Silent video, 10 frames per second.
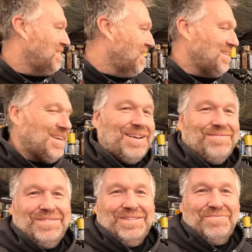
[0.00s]
Get the
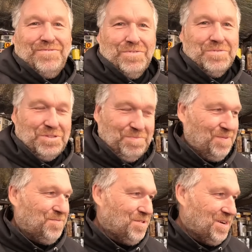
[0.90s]
anvil and forge
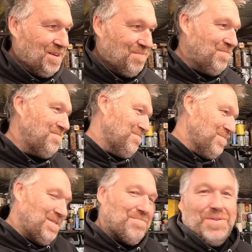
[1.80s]
up and running, and
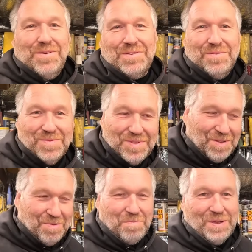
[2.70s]
me and Michael will
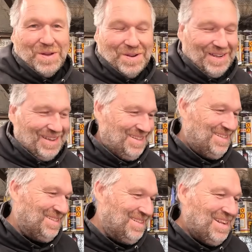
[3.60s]
do a bit on it.
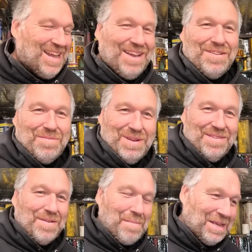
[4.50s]
Having a
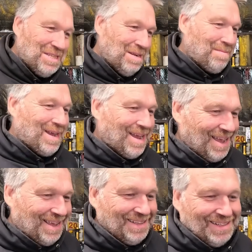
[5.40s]
bit of a messing
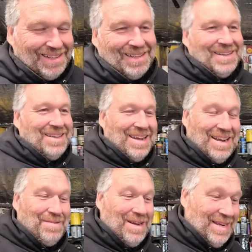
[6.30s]
about.
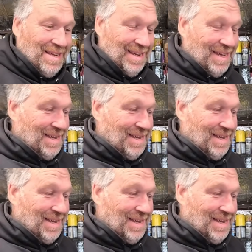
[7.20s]
Anyway,